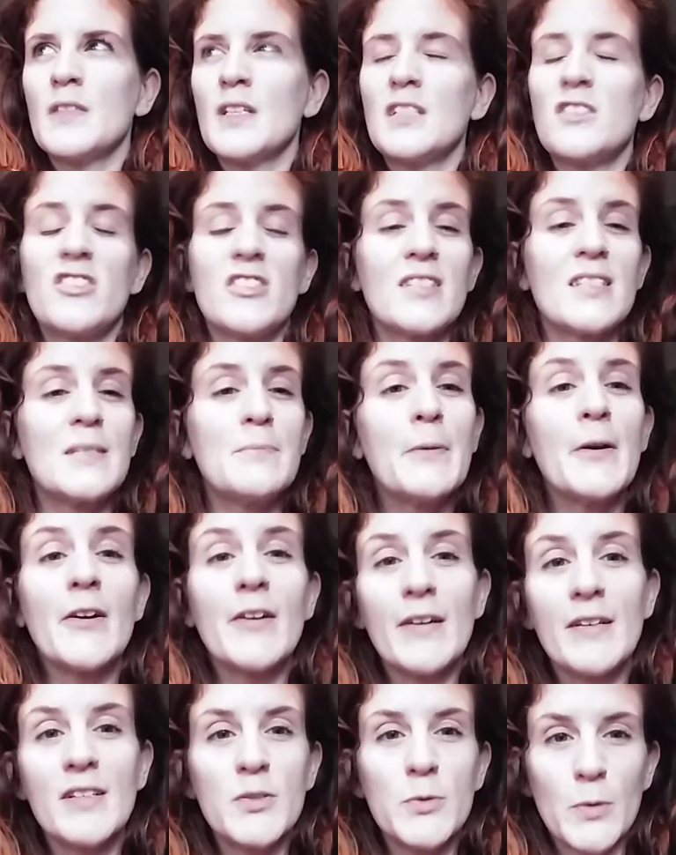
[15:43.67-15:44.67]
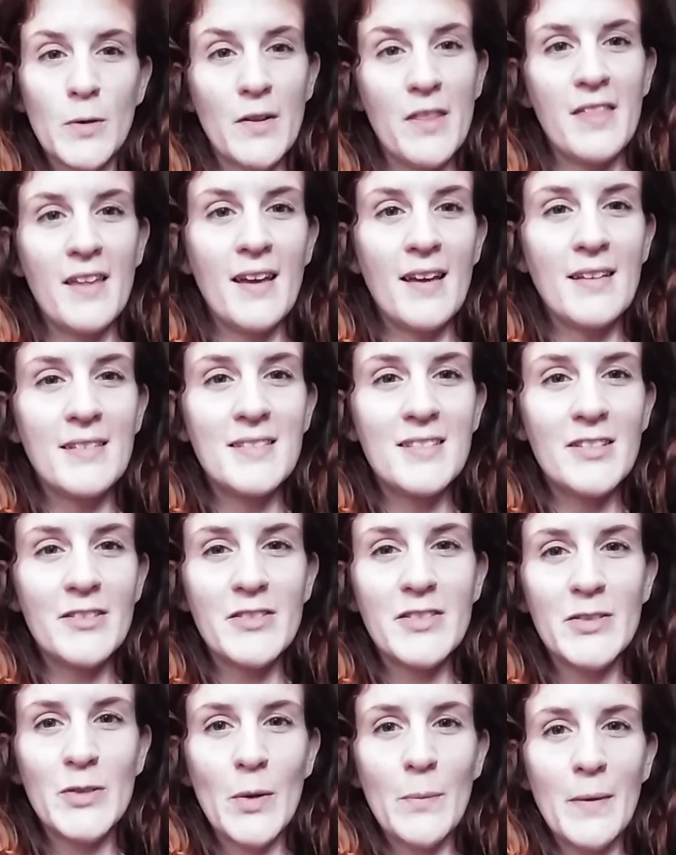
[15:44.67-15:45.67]
just spiritual things,
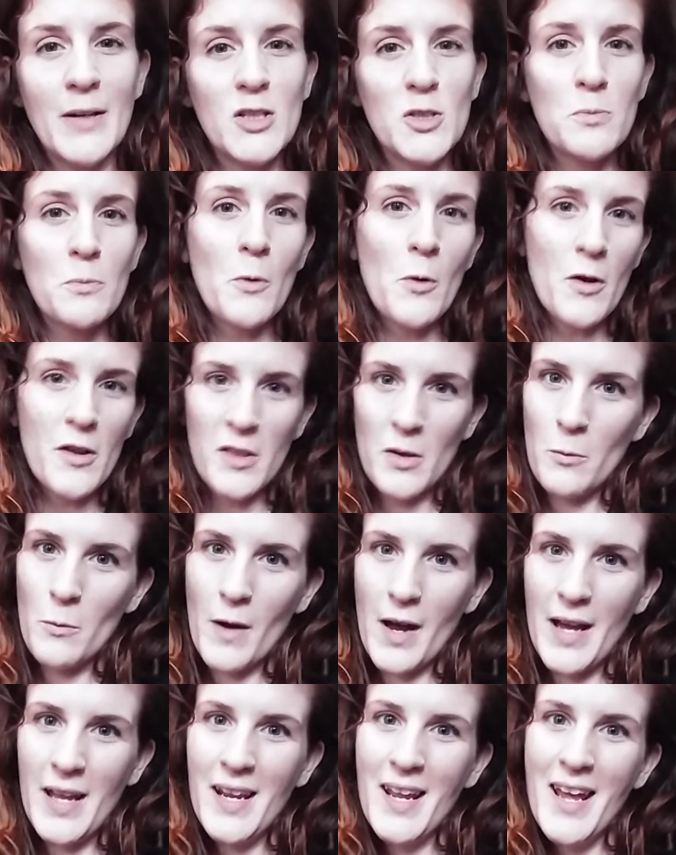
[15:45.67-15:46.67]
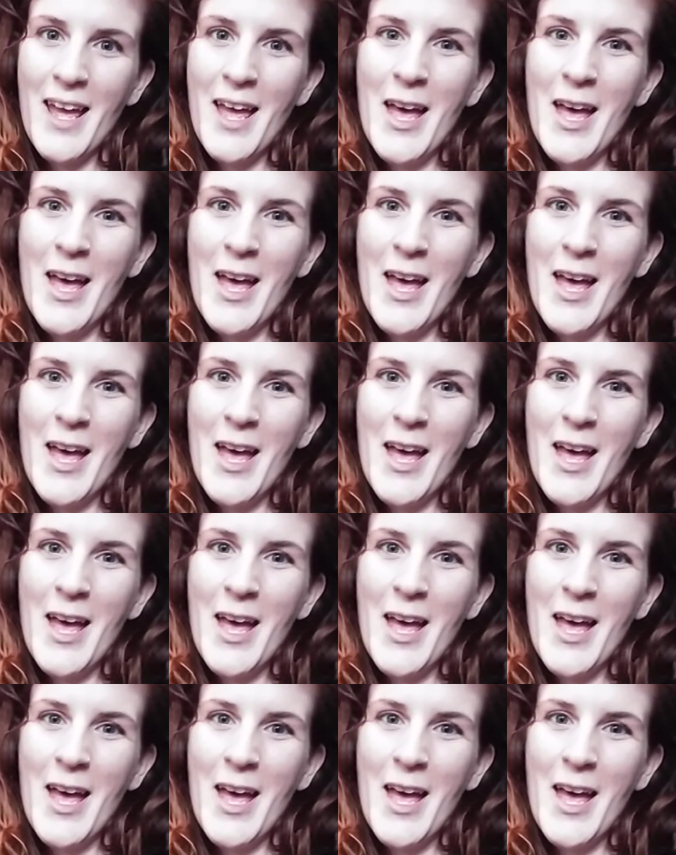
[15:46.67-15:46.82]
there's so much more than what